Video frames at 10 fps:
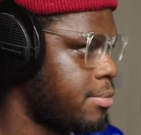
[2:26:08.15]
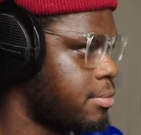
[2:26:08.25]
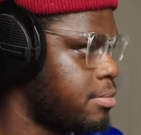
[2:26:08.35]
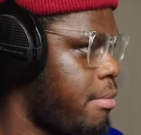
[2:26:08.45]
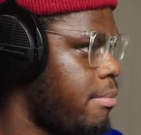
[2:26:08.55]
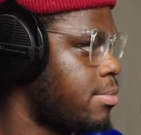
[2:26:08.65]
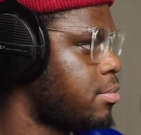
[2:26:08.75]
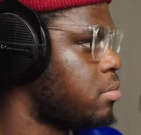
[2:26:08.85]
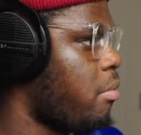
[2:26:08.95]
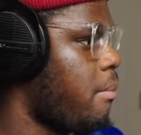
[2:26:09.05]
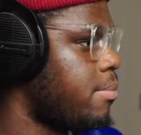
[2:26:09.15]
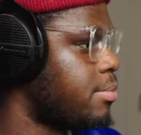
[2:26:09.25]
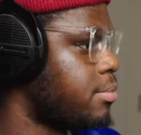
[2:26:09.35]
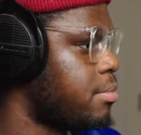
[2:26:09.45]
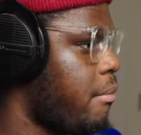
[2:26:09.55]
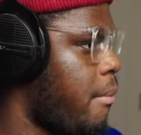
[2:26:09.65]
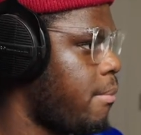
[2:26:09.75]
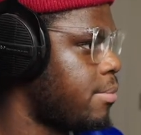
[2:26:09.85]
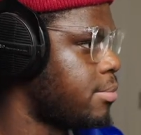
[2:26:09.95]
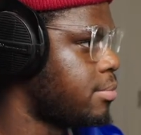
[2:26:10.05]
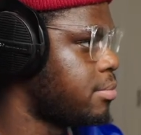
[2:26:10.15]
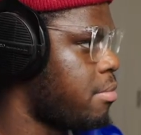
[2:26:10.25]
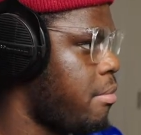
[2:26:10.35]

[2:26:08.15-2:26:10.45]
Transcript: Alexis joining us afterwards to